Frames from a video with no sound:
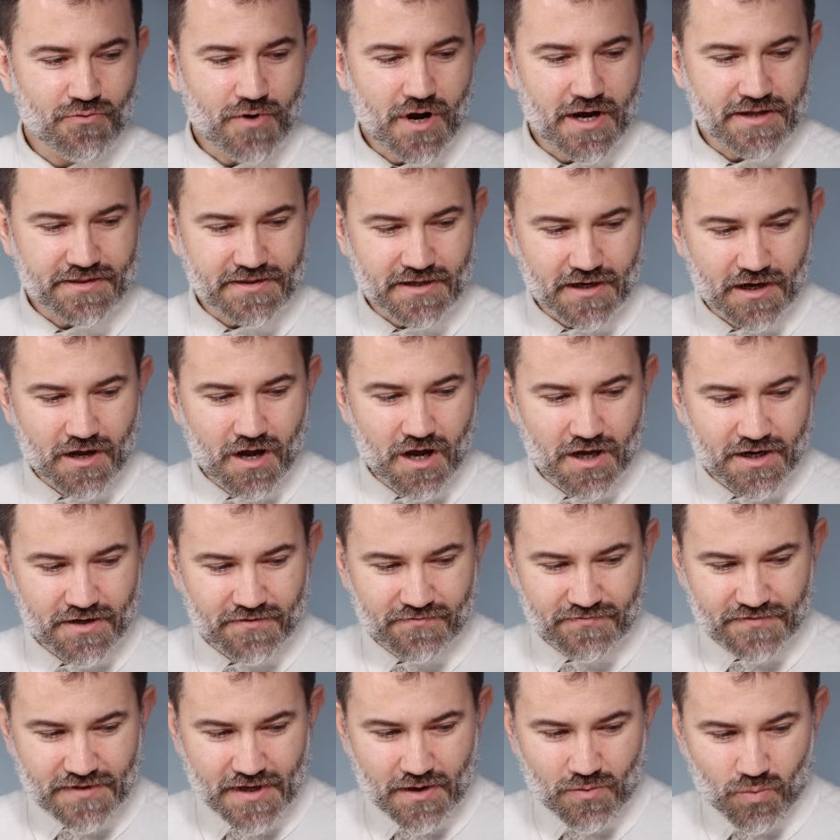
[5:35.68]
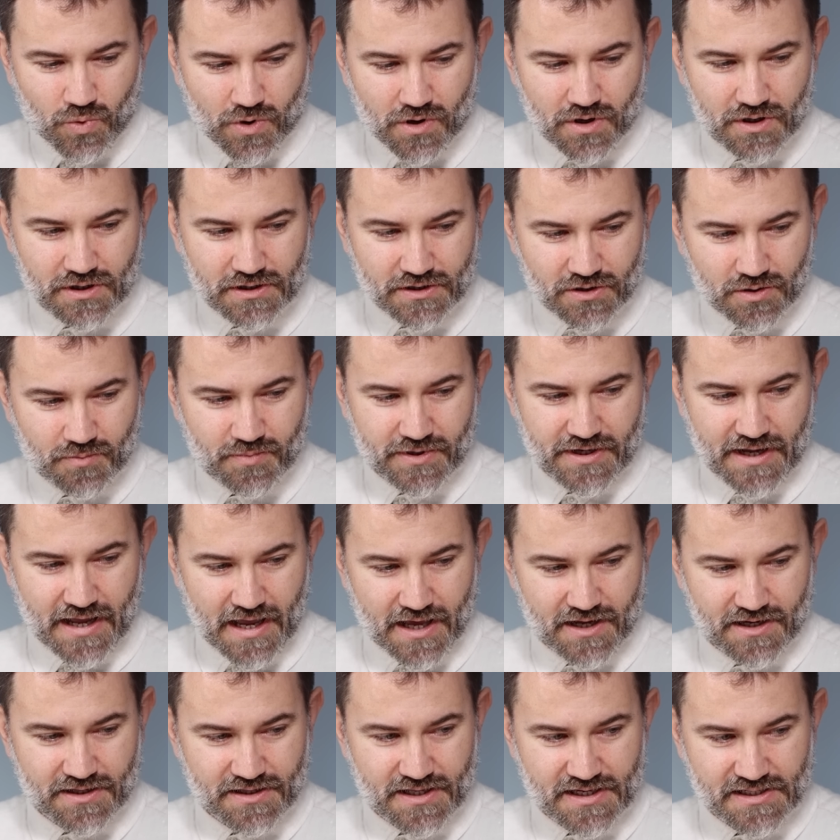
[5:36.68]
You're right, they were a little bit
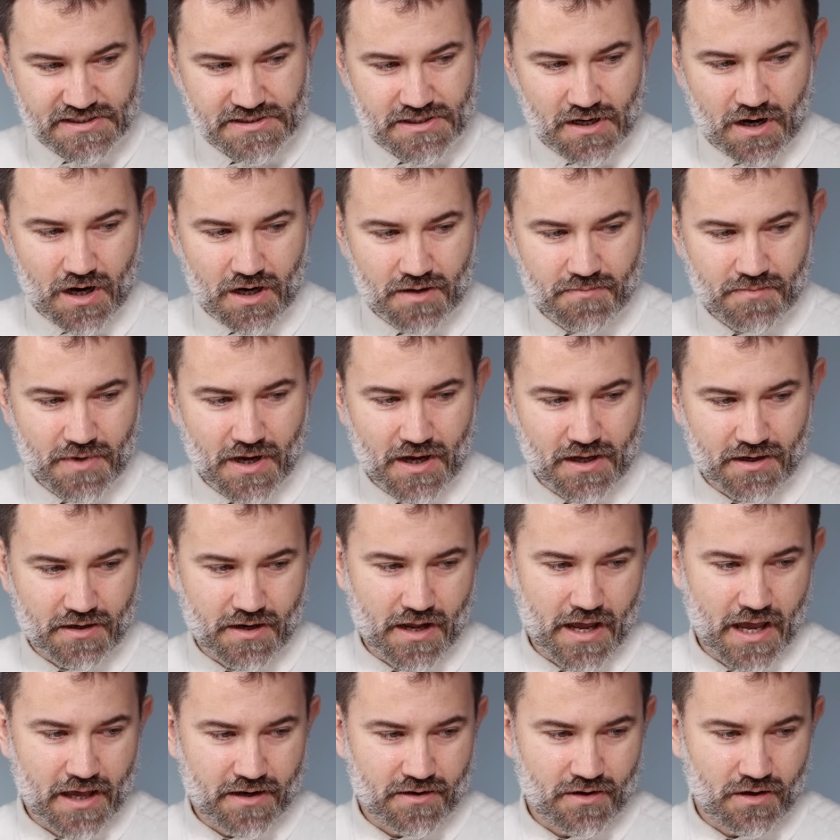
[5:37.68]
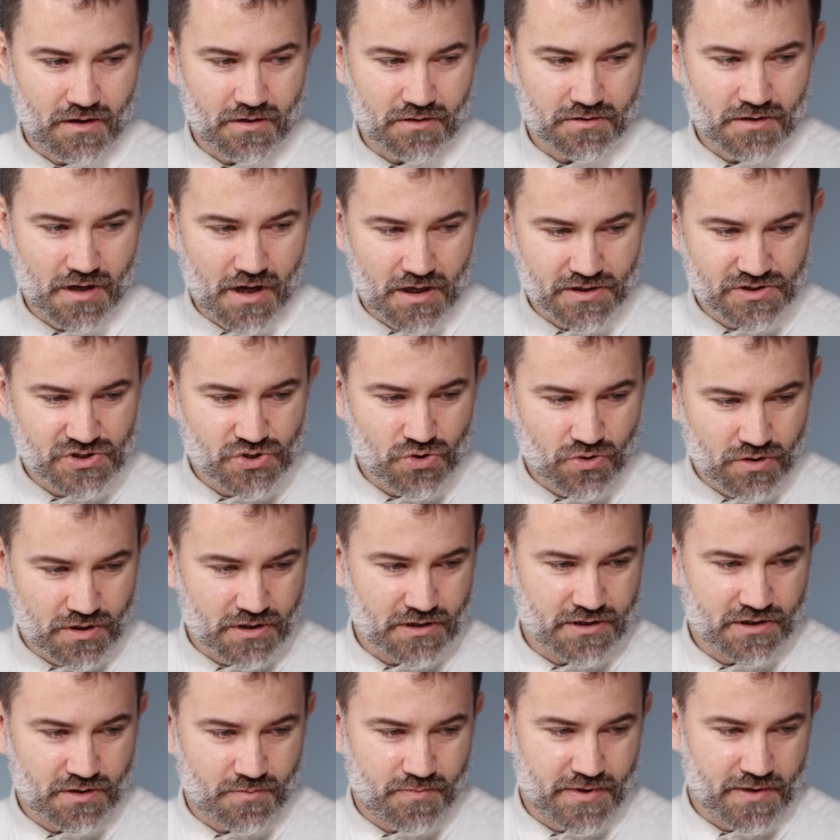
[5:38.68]
ahead of their time, and I'll talk
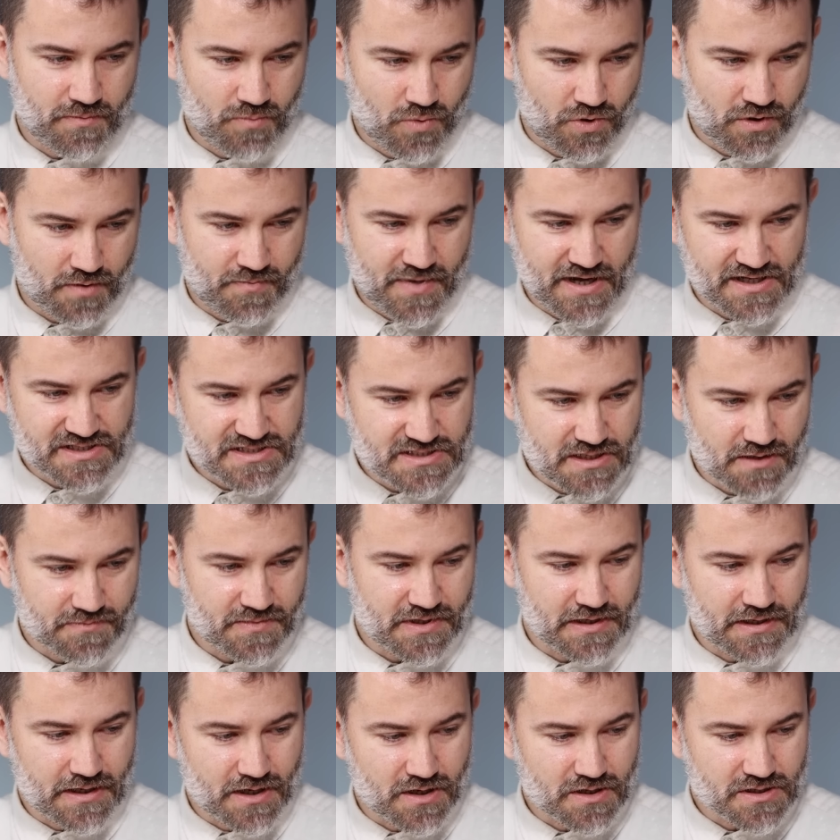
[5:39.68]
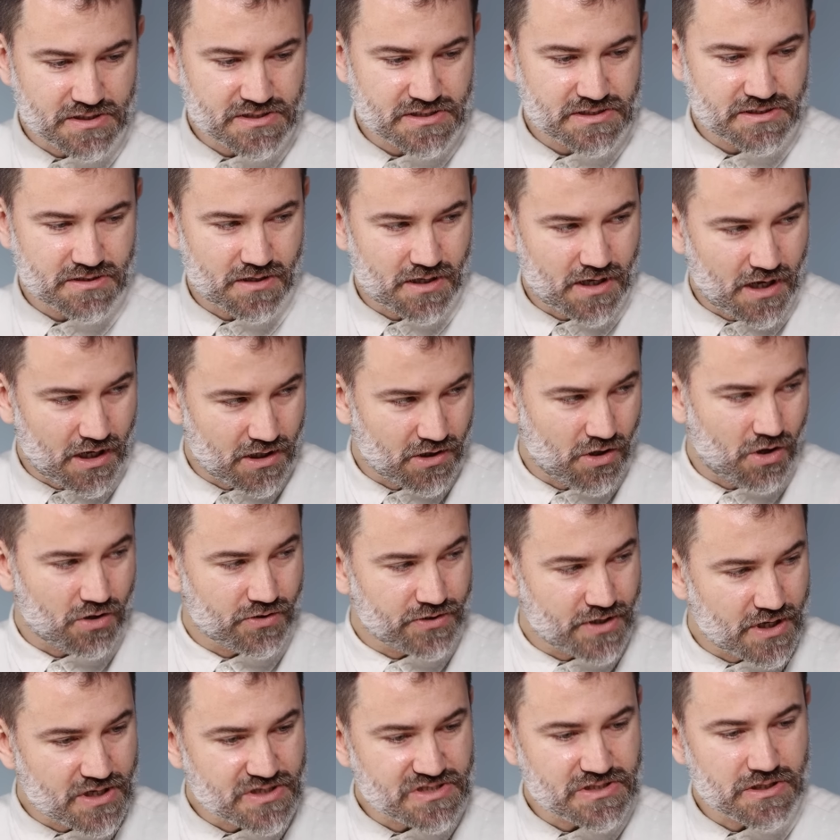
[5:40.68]
a little bit more about something yeah. else yeah.
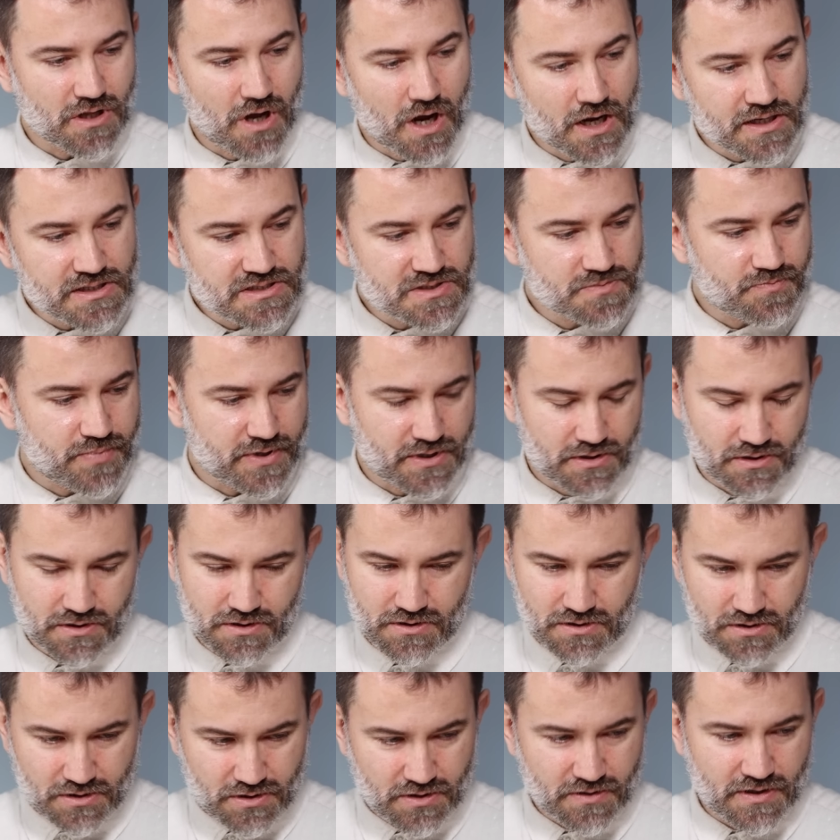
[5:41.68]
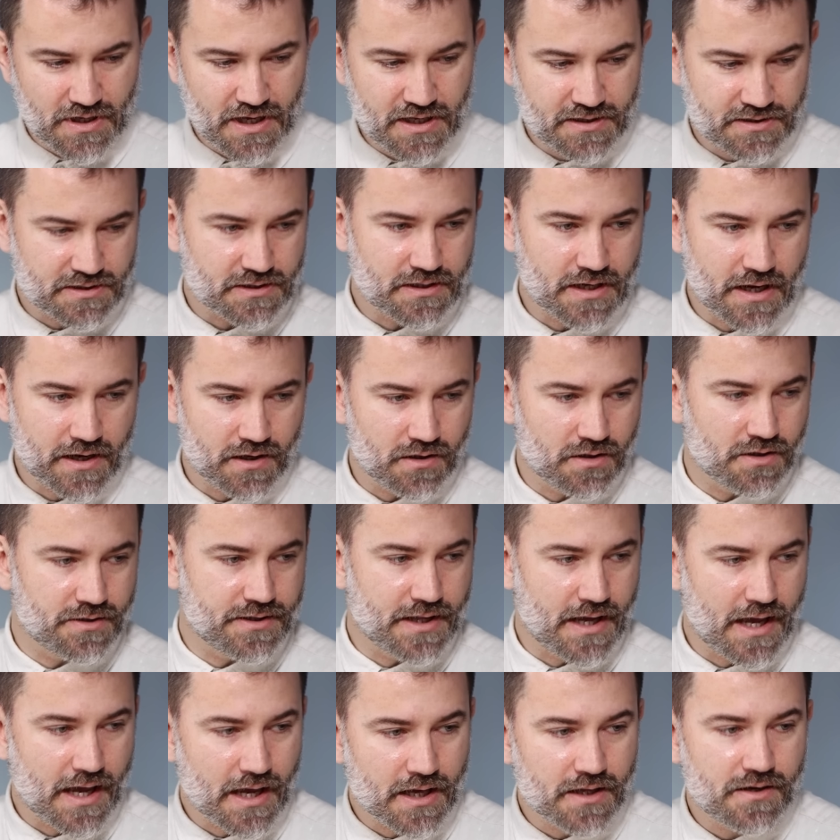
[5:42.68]
along those lines, yeah. but you hit the nail on
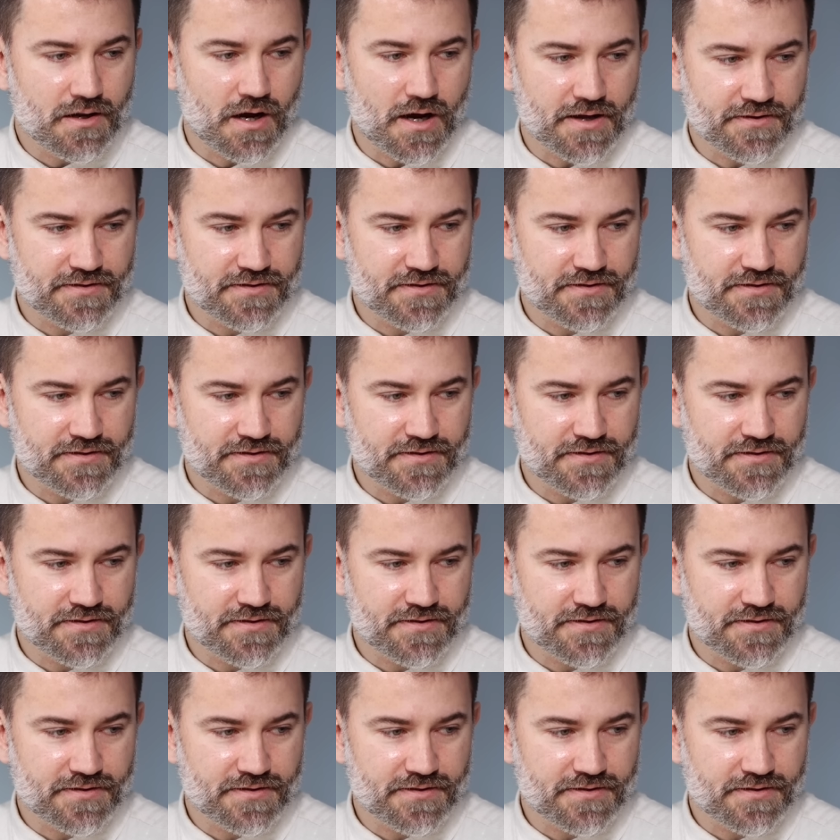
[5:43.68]
the head.